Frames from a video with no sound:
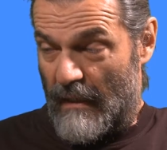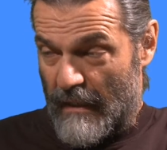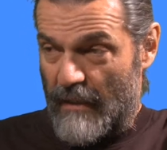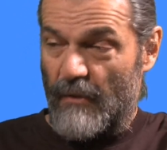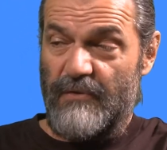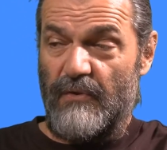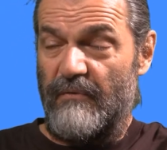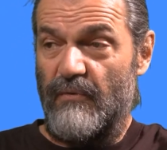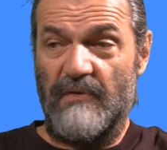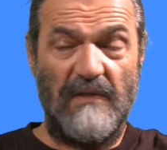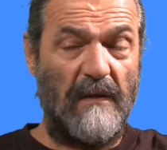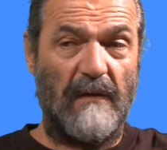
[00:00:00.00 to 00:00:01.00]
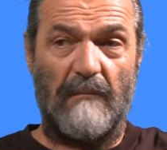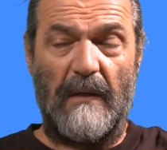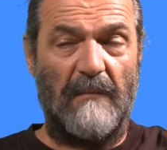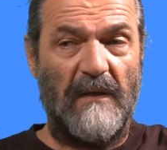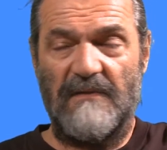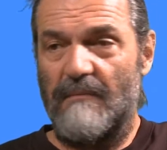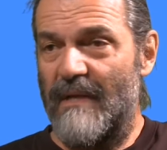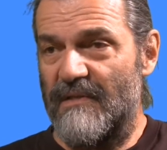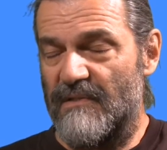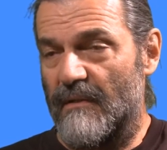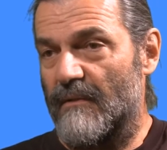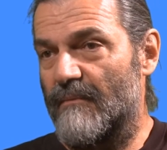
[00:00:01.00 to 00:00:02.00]
And also if you see them, it's
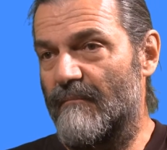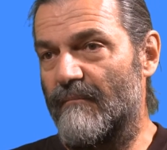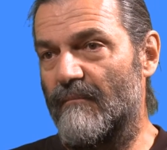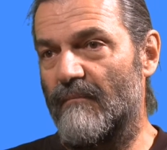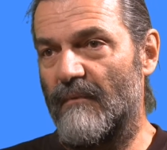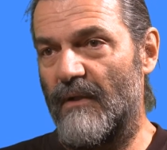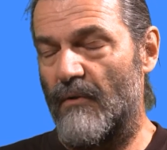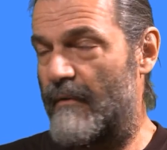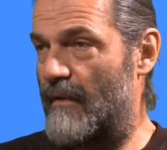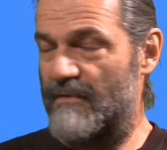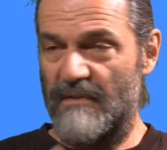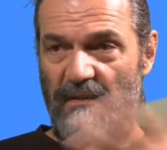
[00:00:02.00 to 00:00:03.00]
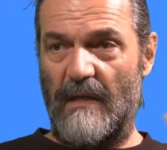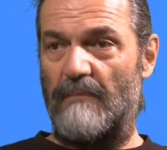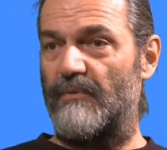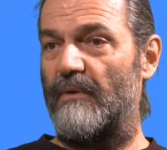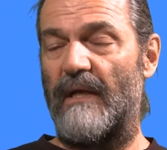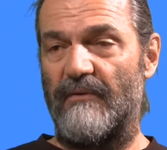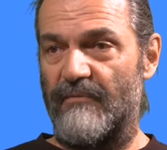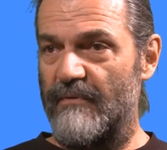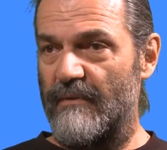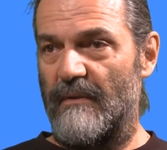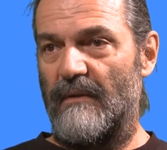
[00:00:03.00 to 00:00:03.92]
amazing. They just come to life.